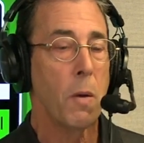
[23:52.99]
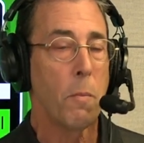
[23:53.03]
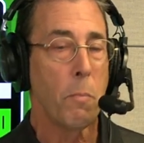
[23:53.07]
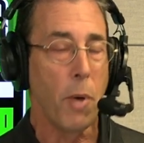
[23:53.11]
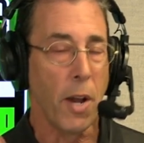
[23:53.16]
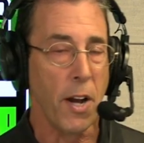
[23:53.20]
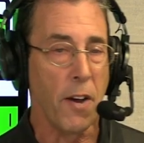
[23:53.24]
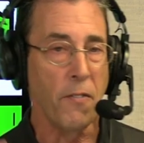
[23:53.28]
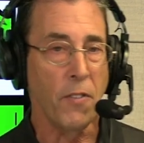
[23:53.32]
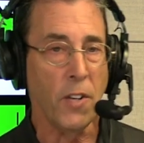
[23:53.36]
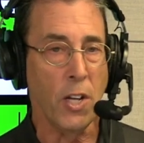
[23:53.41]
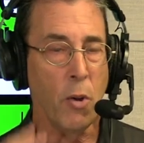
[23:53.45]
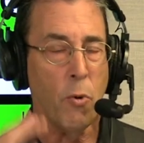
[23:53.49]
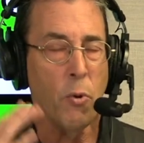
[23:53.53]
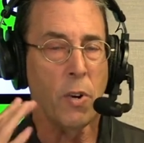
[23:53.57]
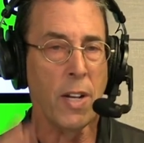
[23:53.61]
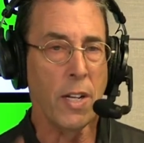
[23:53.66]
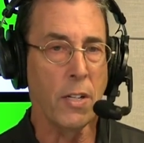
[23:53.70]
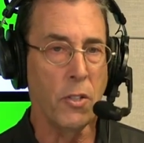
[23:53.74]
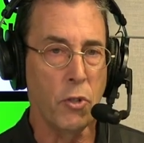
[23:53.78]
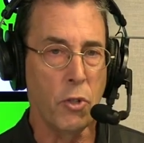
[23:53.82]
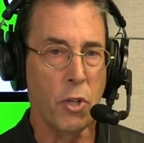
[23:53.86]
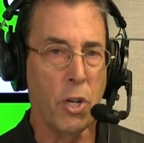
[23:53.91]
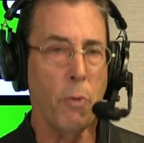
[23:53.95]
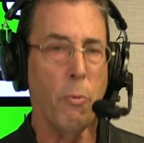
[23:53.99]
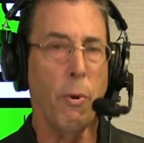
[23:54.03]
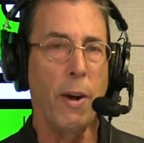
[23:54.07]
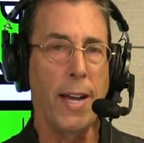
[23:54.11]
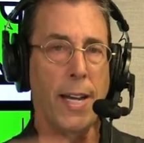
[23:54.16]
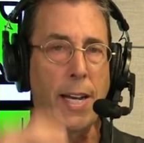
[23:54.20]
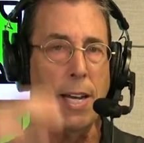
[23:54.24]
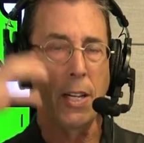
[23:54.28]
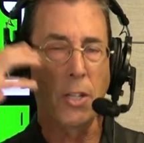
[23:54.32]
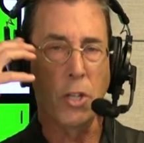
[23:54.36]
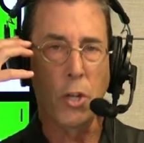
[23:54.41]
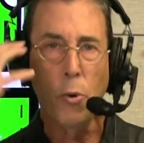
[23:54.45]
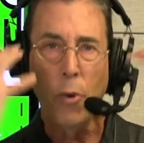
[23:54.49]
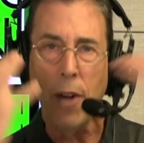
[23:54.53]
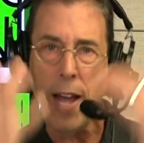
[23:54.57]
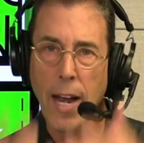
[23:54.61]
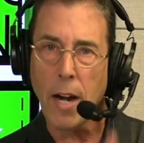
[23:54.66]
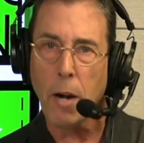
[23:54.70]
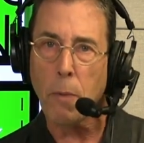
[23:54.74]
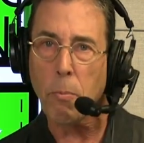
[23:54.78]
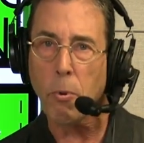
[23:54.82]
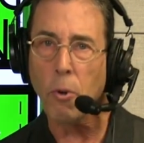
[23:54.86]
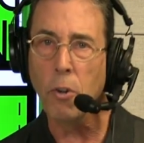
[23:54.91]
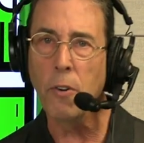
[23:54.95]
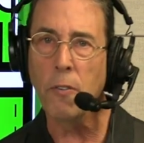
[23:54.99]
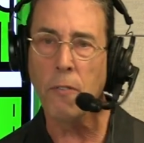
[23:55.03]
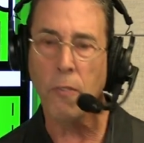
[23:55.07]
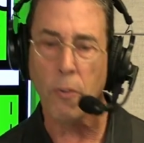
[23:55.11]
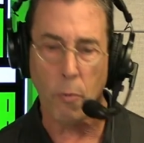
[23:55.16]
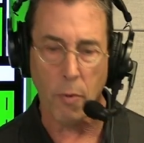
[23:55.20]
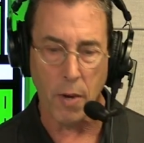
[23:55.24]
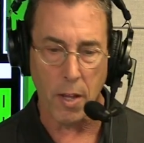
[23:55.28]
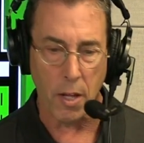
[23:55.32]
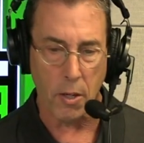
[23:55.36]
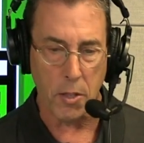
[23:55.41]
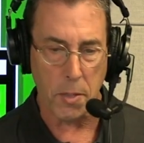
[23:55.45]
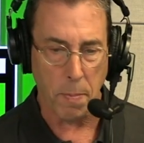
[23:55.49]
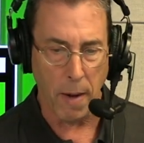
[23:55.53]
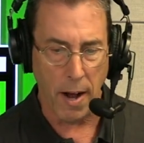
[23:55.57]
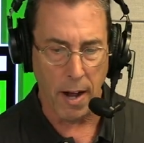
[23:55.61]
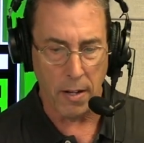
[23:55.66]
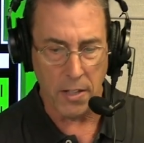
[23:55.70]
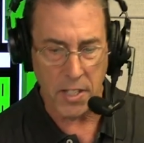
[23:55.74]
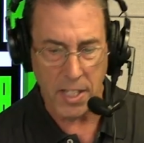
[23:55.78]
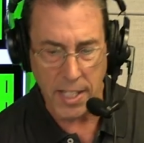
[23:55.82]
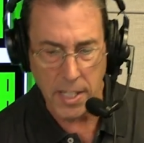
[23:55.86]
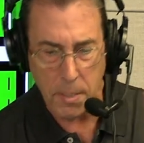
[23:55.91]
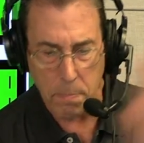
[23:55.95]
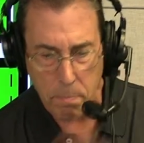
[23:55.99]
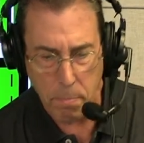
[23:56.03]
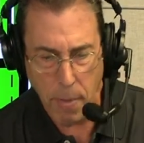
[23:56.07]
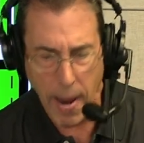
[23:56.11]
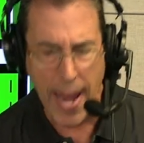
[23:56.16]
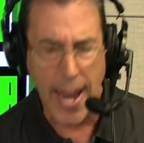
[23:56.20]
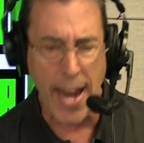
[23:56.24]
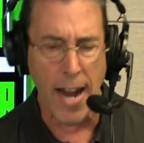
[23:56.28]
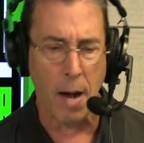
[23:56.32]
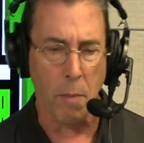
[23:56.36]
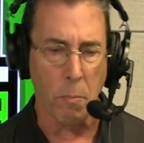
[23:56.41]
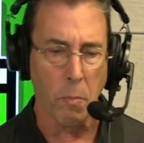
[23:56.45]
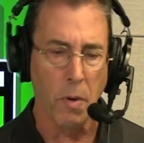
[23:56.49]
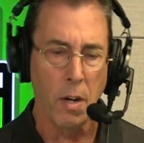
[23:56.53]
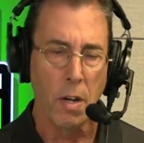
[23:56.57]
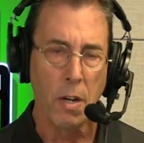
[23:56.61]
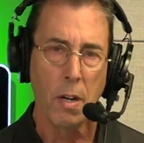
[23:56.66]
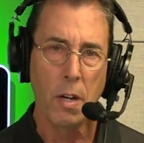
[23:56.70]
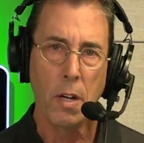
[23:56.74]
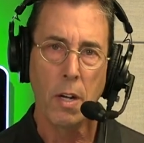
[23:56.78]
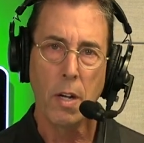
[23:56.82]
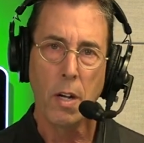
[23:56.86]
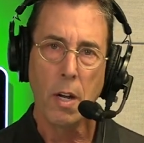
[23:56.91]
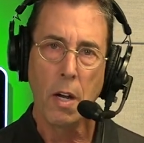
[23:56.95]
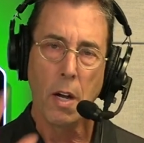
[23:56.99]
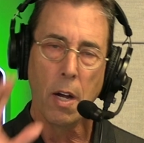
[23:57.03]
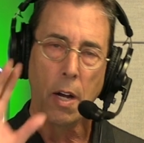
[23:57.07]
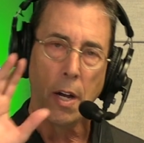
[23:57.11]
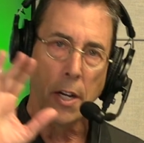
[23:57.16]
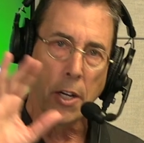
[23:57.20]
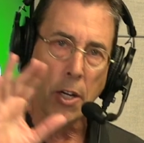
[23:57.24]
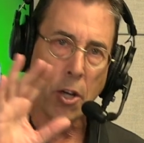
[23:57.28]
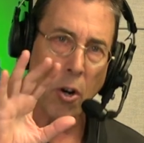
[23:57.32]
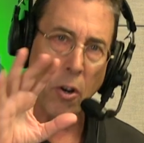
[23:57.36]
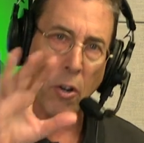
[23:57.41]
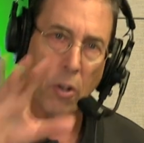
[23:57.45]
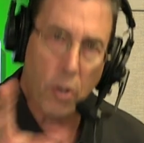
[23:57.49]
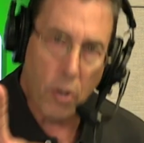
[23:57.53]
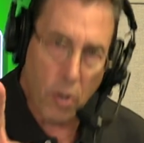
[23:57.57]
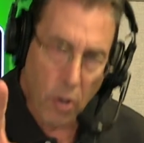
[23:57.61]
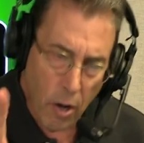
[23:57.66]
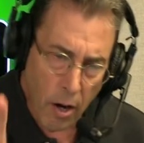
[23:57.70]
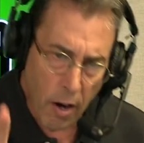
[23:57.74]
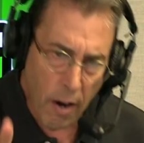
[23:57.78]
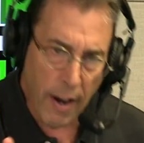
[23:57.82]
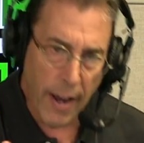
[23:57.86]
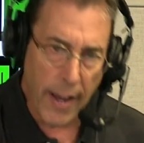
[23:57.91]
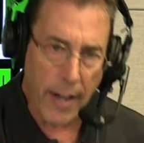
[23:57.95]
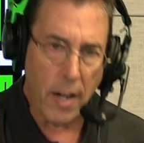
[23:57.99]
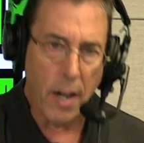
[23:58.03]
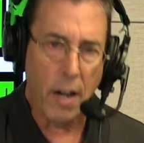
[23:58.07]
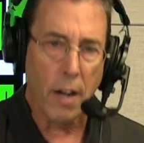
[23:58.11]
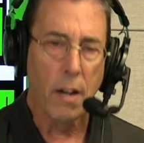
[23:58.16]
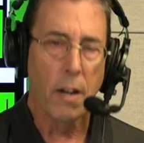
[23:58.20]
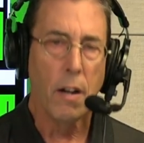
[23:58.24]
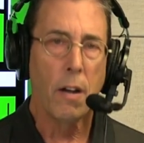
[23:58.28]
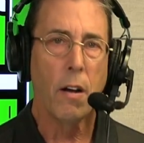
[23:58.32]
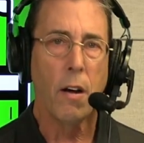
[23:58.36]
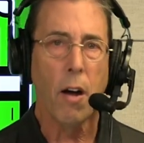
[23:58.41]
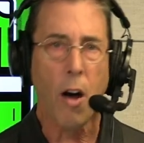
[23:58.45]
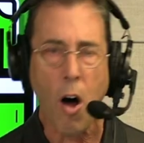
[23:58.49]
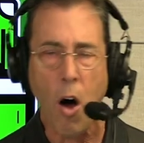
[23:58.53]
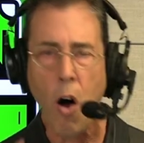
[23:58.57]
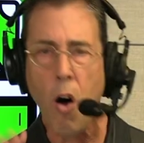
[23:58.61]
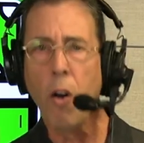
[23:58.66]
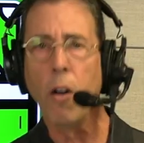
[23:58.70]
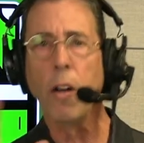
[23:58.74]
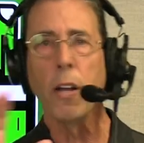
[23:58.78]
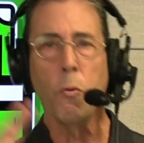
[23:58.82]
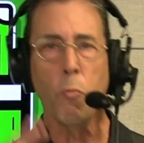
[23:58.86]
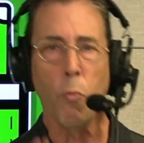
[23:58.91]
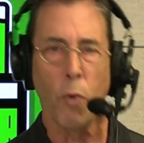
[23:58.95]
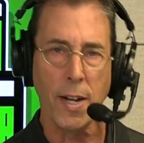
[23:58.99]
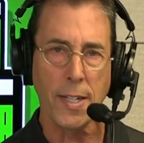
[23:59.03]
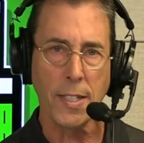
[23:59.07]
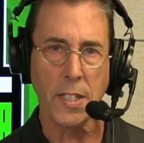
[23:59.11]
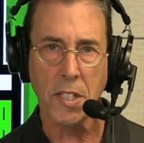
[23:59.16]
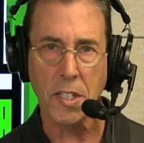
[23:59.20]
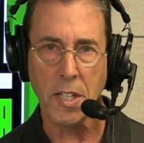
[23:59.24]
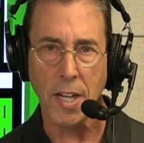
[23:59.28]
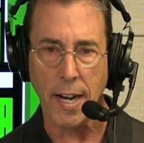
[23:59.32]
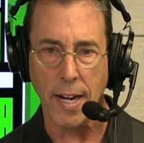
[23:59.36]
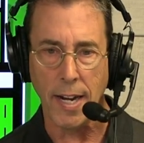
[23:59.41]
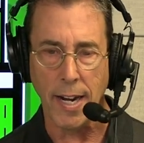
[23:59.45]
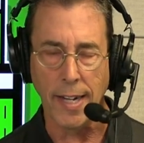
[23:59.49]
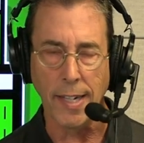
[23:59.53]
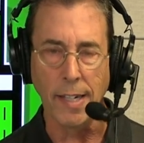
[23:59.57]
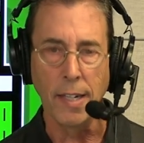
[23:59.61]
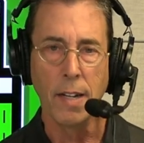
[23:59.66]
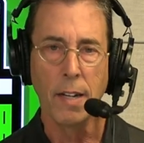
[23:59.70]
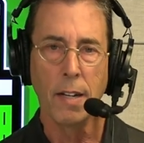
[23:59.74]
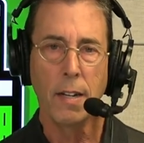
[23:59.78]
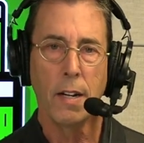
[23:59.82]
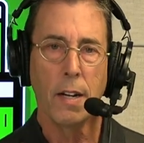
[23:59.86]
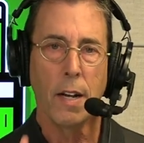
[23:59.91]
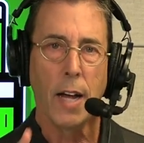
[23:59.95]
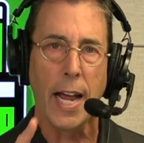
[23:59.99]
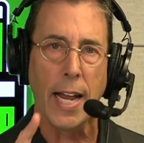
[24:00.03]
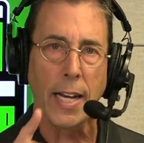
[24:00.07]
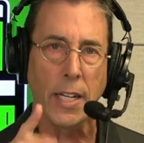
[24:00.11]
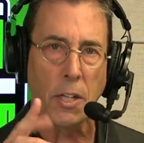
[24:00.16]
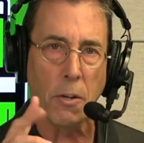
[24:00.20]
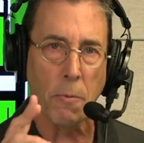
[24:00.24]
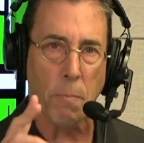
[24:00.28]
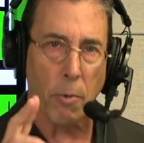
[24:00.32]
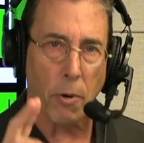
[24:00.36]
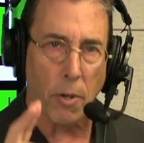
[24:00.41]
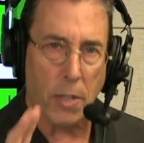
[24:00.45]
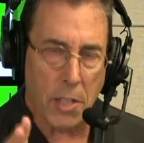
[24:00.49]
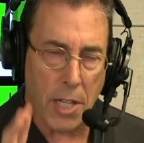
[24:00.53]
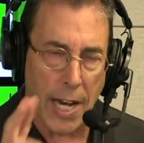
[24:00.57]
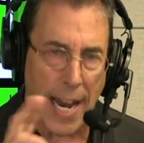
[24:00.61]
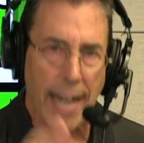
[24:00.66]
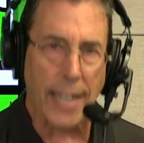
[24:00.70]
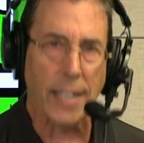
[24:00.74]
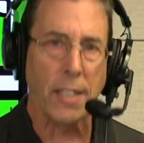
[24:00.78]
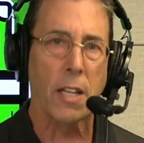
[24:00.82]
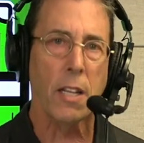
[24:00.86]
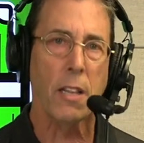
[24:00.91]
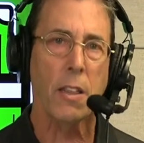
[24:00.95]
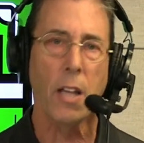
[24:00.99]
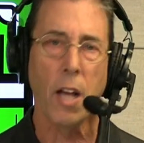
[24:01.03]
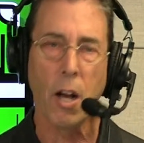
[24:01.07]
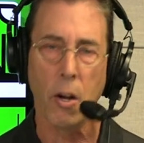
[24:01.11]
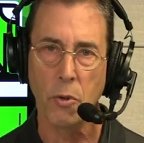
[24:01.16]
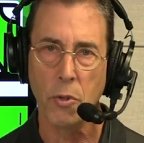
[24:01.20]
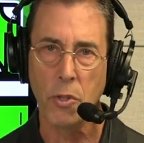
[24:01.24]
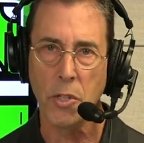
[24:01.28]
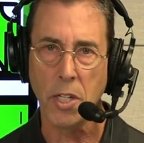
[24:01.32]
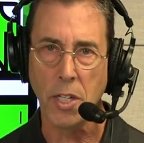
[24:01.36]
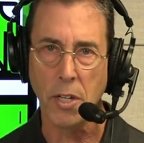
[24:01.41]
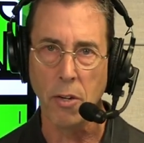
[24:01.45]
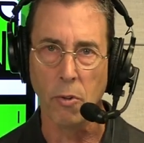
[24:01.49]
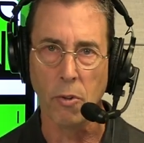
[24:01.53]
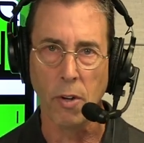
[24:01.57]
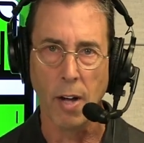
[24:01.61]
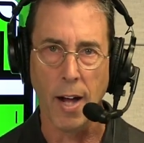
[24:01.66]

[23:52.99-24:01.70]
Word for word: But if you can do it and you get approved for one of those policies, bam, you're good all in one sitting and you protected those you